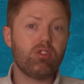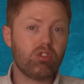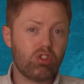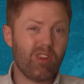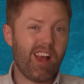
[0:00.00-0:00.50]

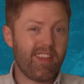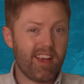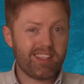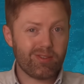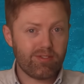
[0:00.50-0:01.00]
Do you like the
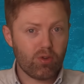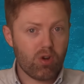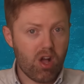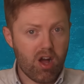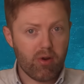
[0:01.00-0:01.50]
idea of your
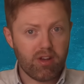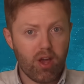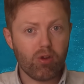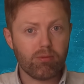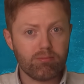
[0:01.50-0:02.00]
car and
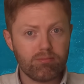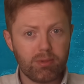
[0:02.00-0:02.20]
home